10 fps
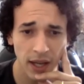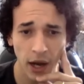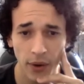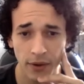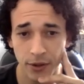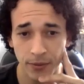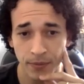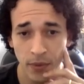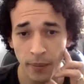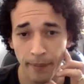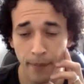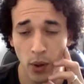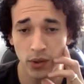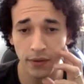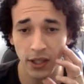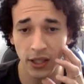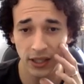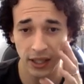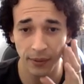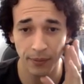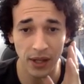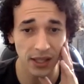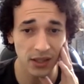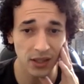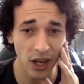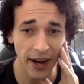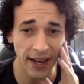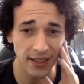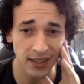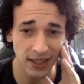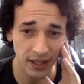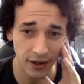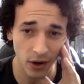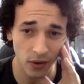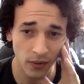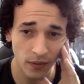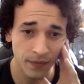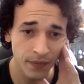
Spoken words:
However, most of the time, it's not accident at all.